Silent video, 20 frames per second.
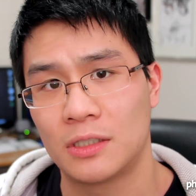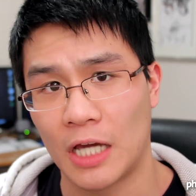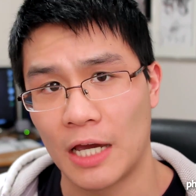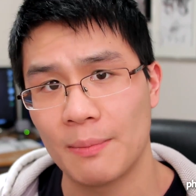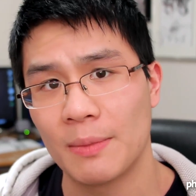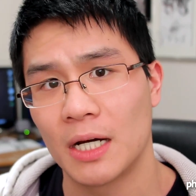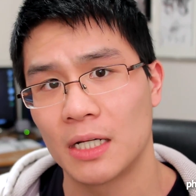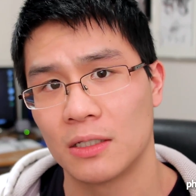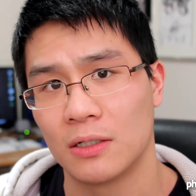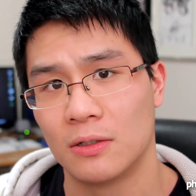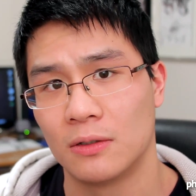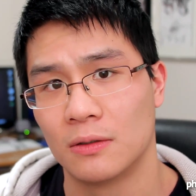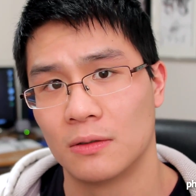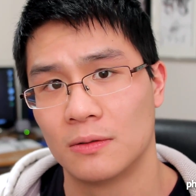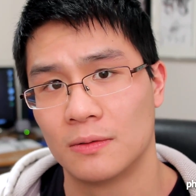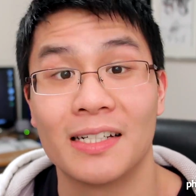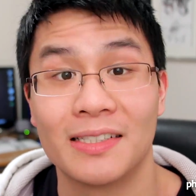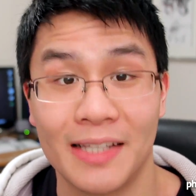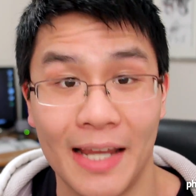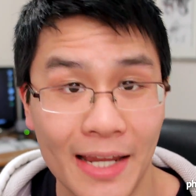Shame on you!
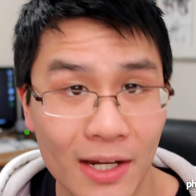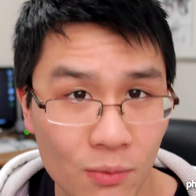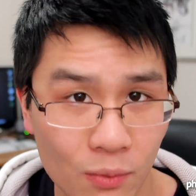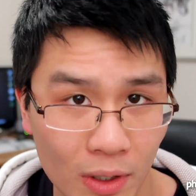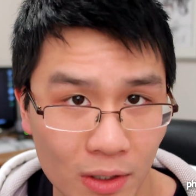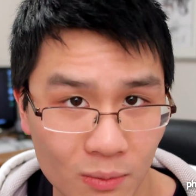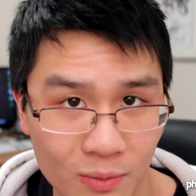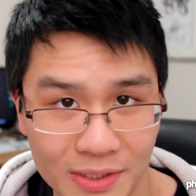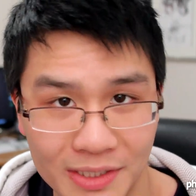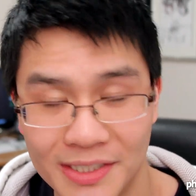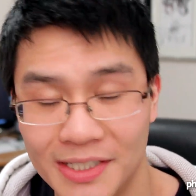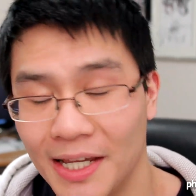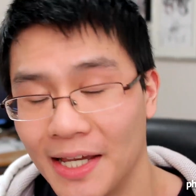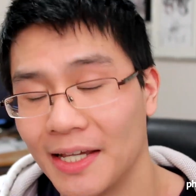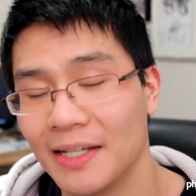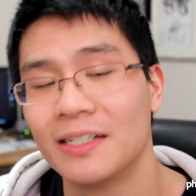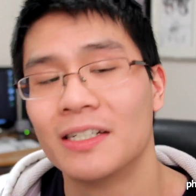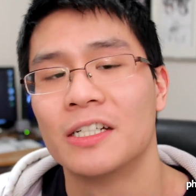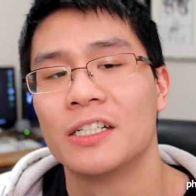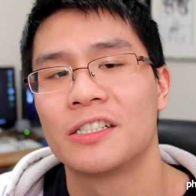As Aaron would
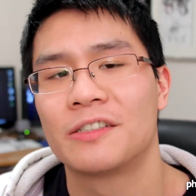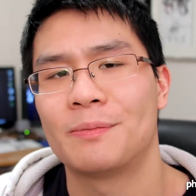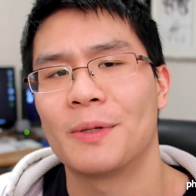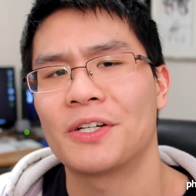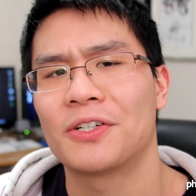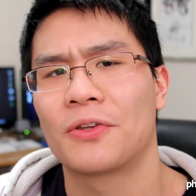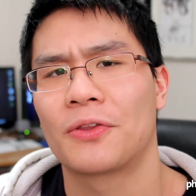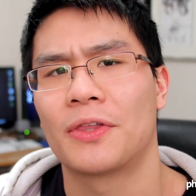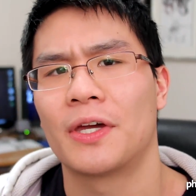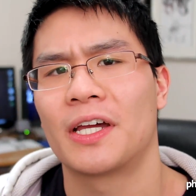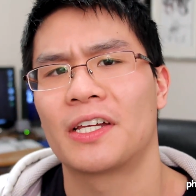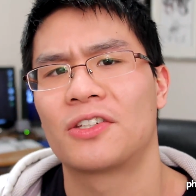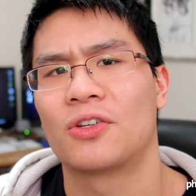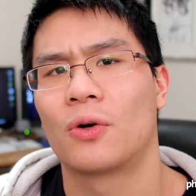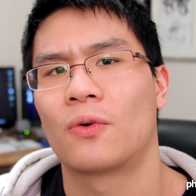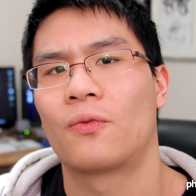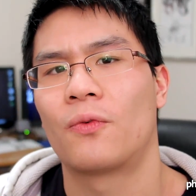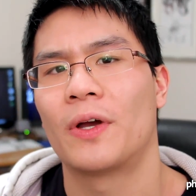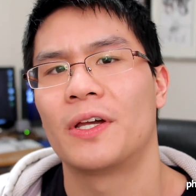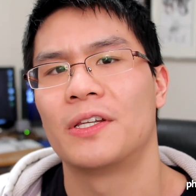say, special thanks to
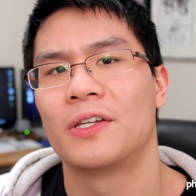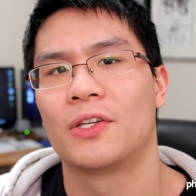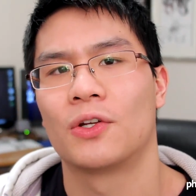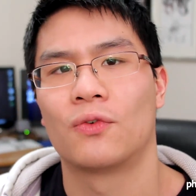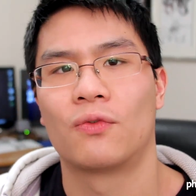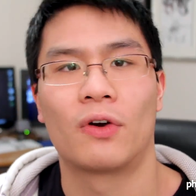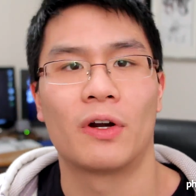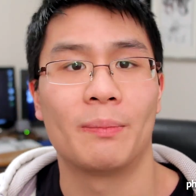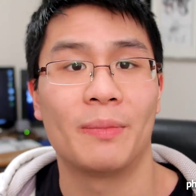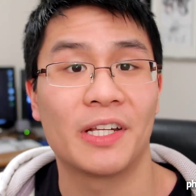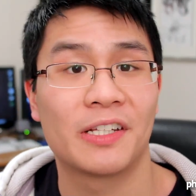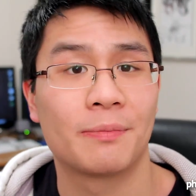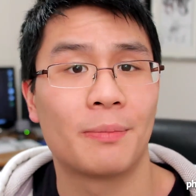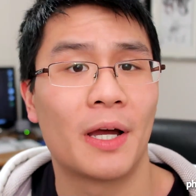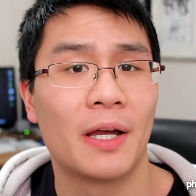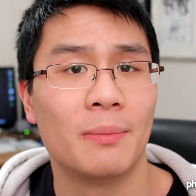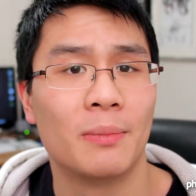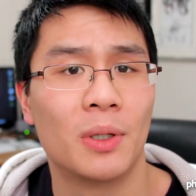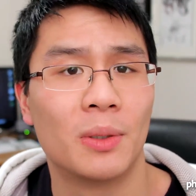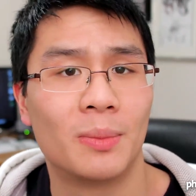our friends over at Best
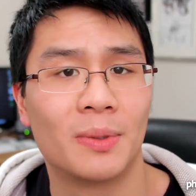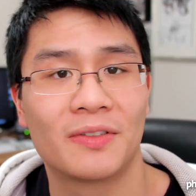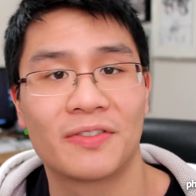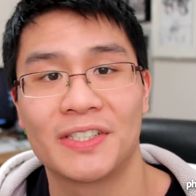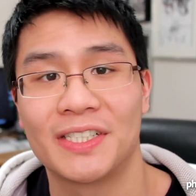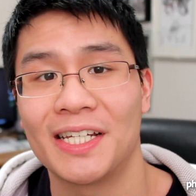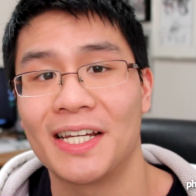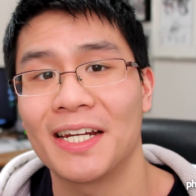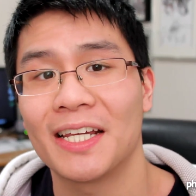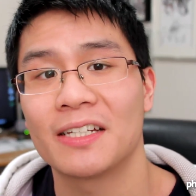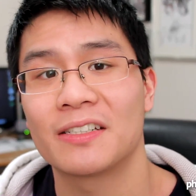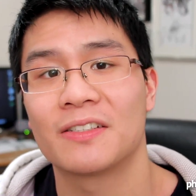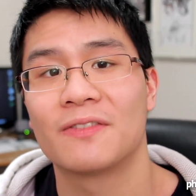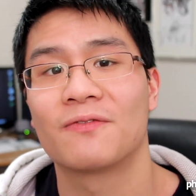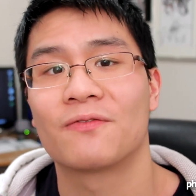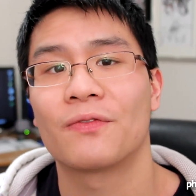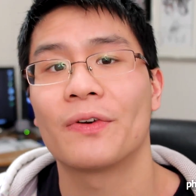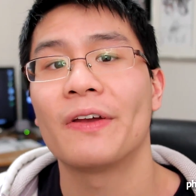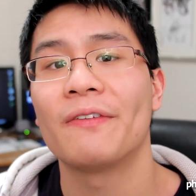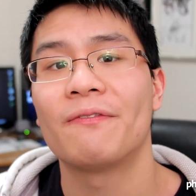Buy Mobile for sending us
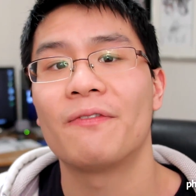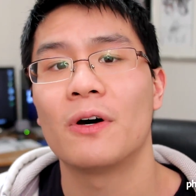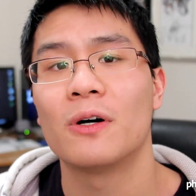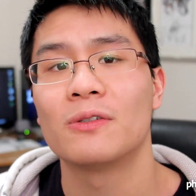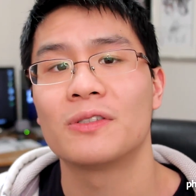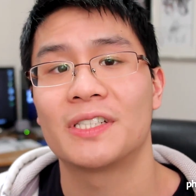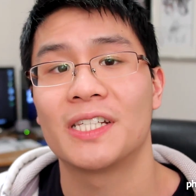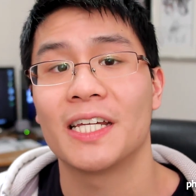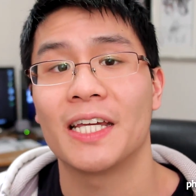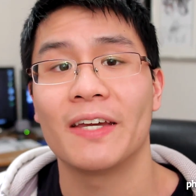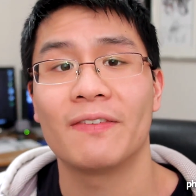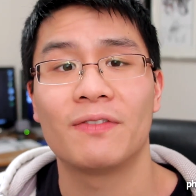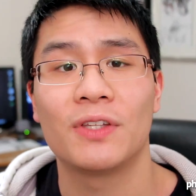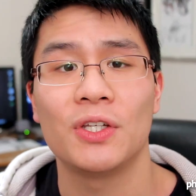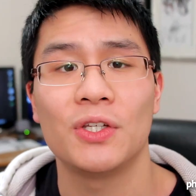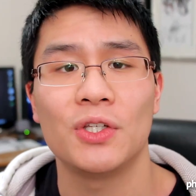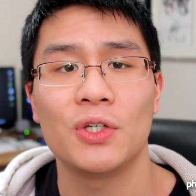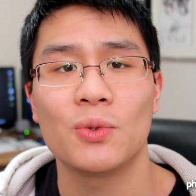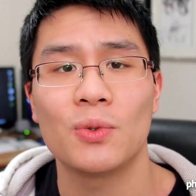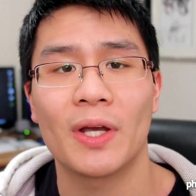some free phones to give
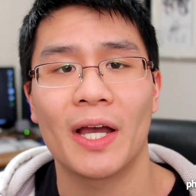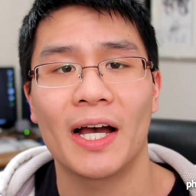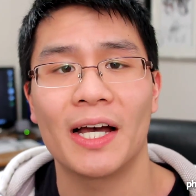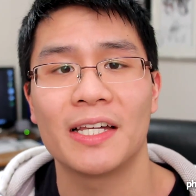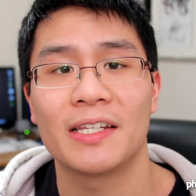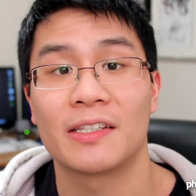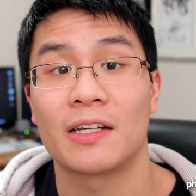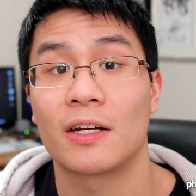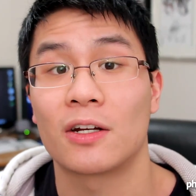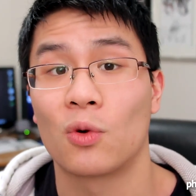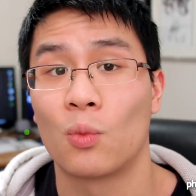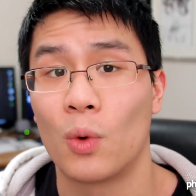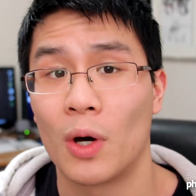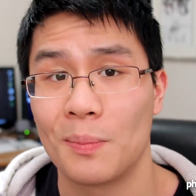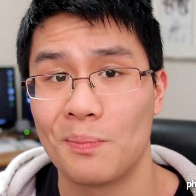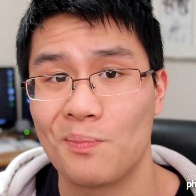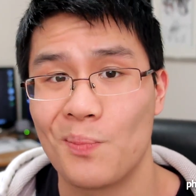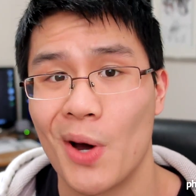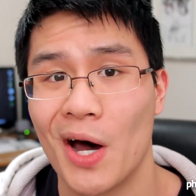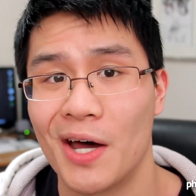to you guys on our
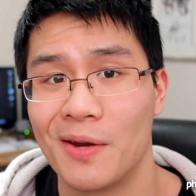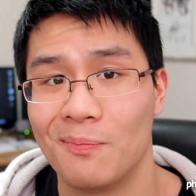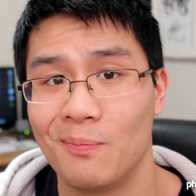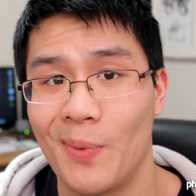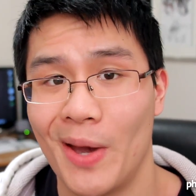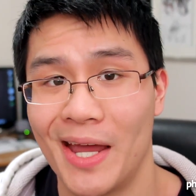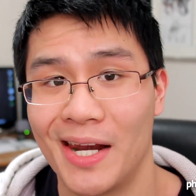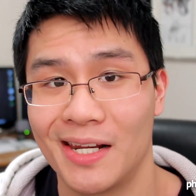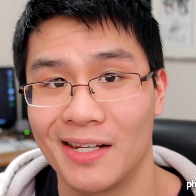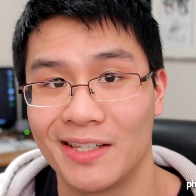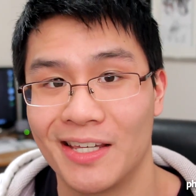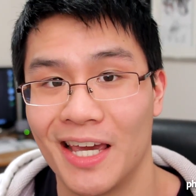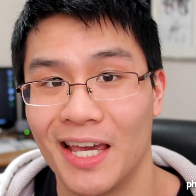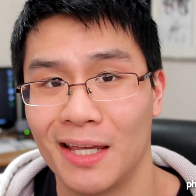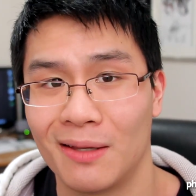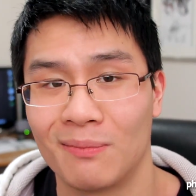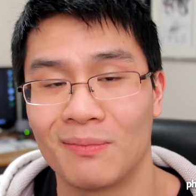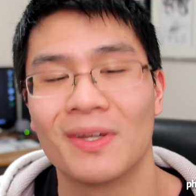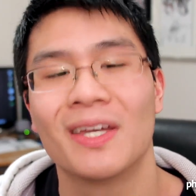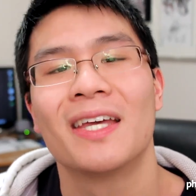One Paw Bandit
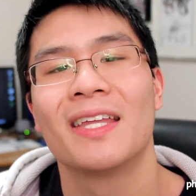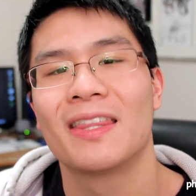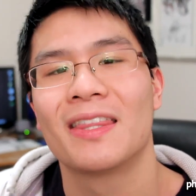game.